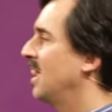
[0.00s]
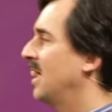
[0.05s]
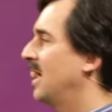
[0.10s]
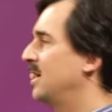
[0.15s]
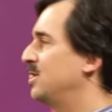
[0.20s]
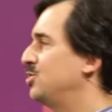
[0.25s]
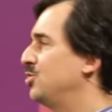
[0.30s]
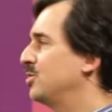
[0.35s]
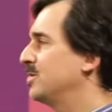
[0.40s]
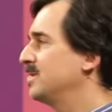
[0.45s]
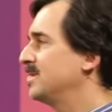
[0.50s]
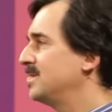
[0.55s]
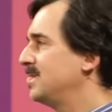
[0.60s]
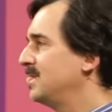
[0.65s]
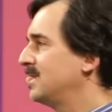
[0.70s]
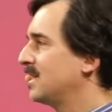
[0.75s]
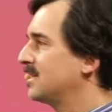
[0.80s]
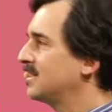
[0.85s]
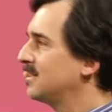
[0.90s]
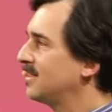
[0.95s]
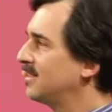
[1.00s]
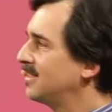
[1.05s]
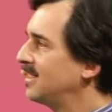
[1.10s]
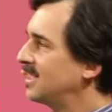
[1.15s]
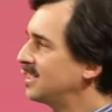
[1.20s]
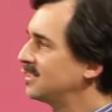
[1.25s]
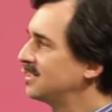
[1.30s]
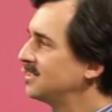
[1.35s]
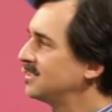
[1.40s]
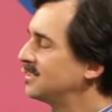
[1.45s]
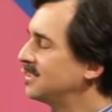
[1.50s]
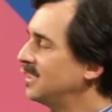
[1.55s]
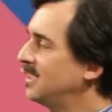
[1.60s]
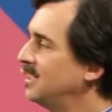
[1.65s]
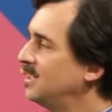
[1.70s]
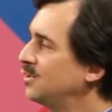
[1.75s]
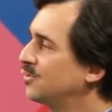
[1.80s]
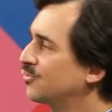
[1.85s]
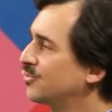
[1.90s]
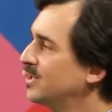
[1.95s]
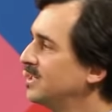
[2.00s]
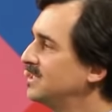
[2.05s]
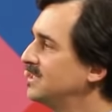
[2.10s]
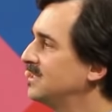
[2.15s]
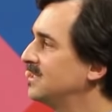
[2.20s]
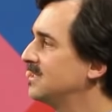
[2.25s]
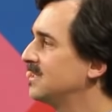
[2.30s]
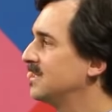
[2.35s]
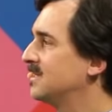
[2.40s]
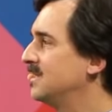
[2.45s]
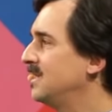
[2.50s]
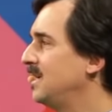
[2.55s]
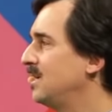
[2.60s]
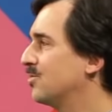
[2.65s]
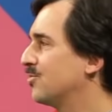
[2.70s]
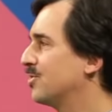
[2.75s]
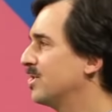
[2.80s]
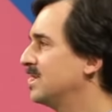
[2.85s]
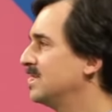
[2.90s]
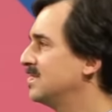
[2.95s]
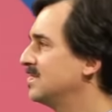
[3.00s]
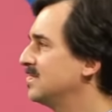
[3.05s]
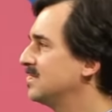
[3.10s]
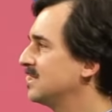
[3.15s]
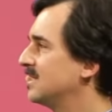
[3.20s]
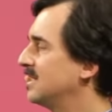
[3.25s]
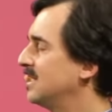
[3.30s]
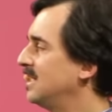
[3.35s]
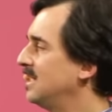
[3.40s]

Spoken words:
And you can see that the thickness increases and decreases and